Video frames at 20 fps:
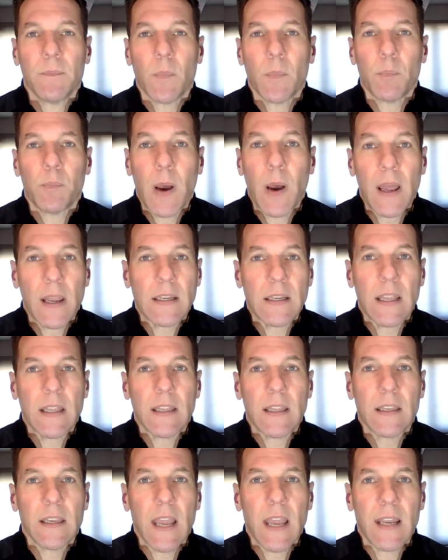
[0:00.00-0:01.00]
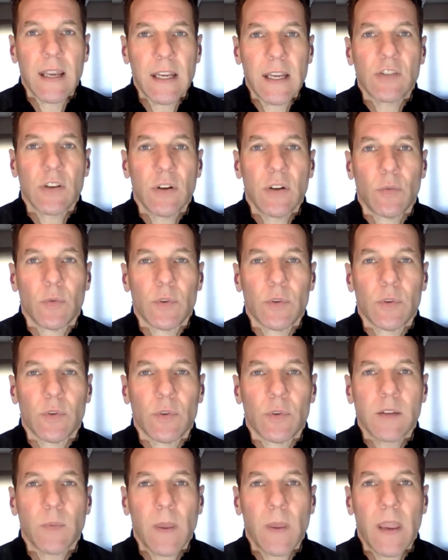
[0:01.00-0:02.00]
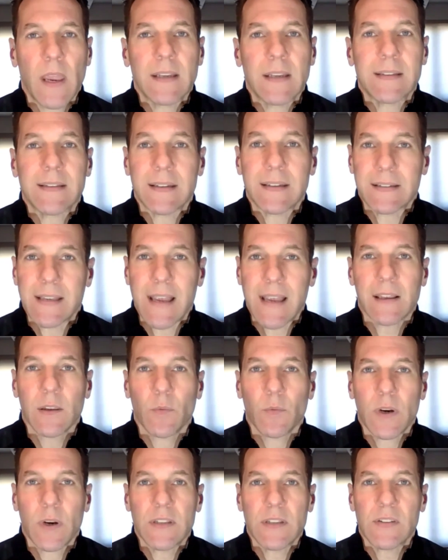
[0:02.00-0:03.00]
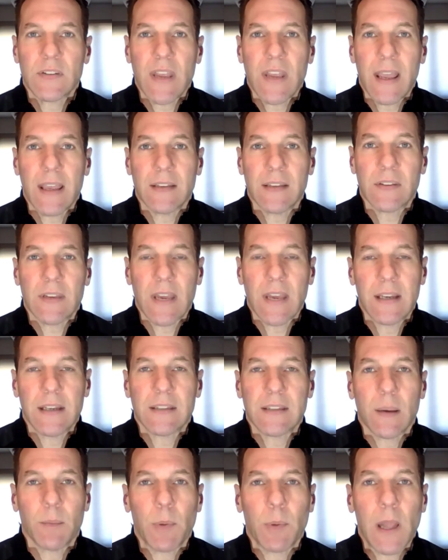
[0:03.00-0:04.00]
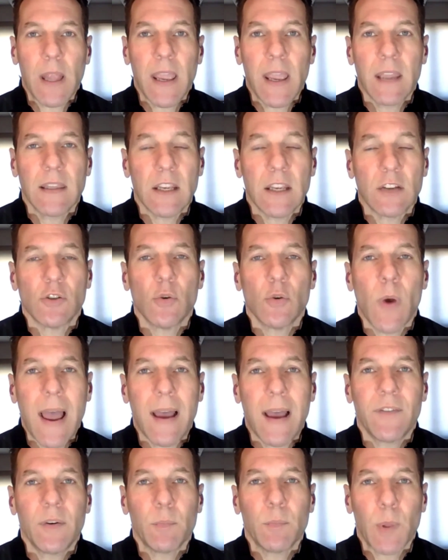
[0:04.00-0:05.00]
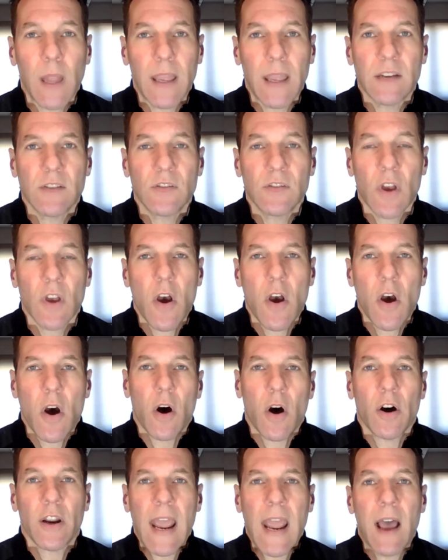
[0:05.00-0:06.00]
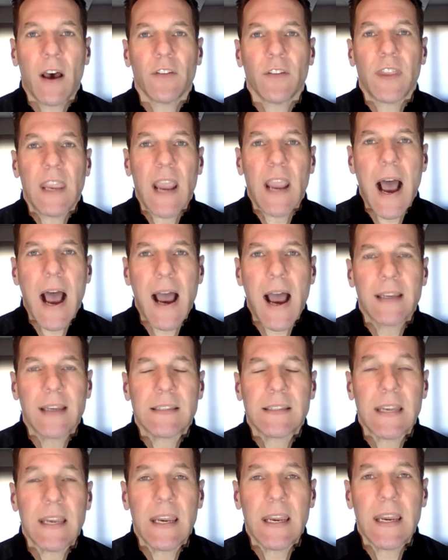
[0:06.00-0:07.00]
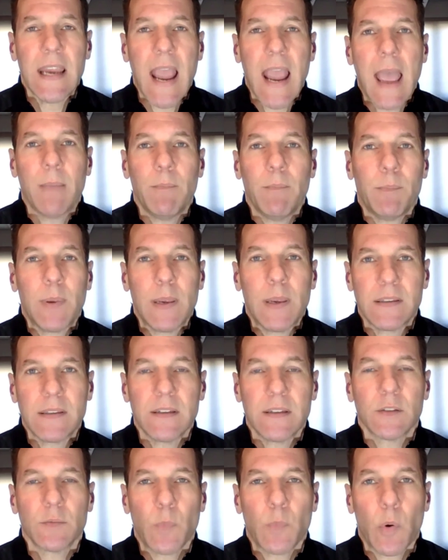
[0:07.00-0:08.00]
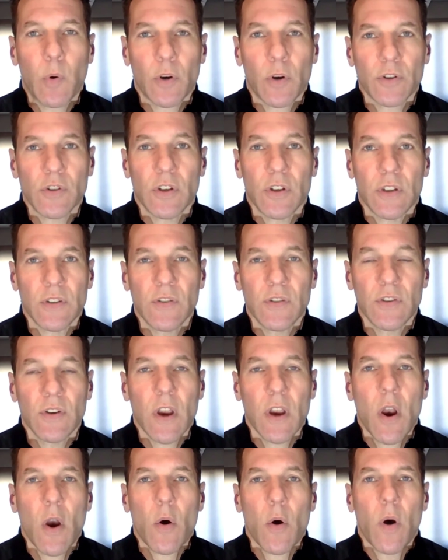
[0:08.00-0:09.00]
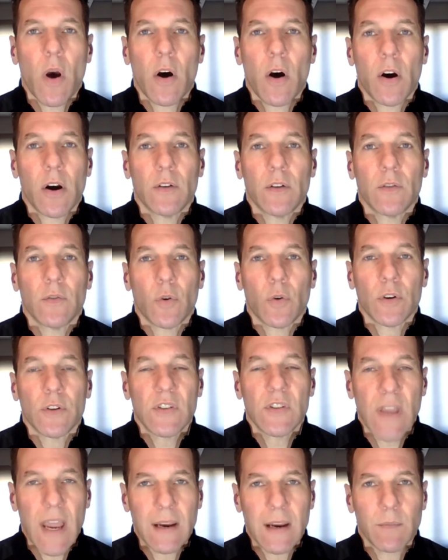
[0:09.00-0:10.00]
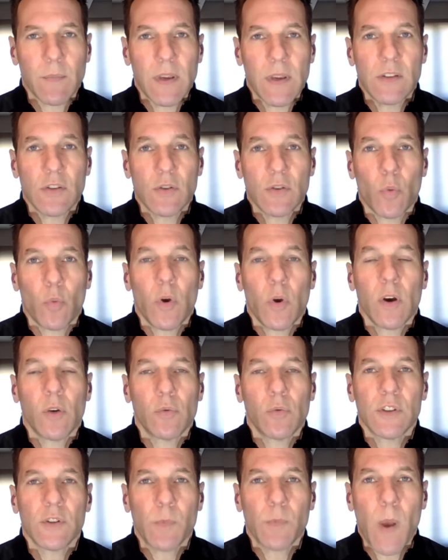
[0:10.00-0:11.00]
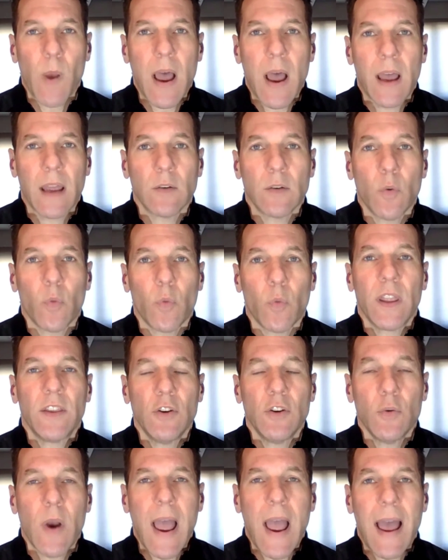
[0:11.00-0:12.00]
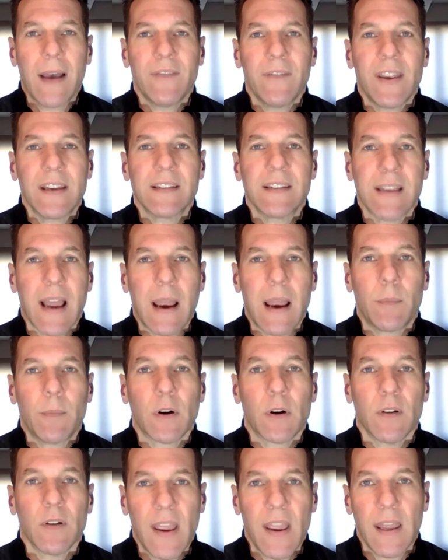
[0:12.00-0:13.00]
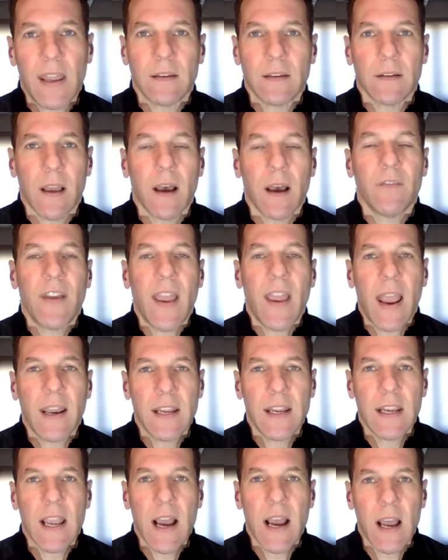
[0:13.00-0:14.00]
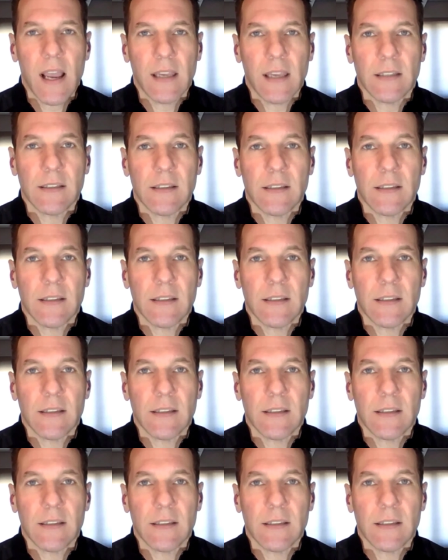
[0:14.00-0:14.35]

But an incident response plan is exactly what it says. It is a plan that you have in place on how the IT and business portions or segments will respond when you have a cyber event of any kind.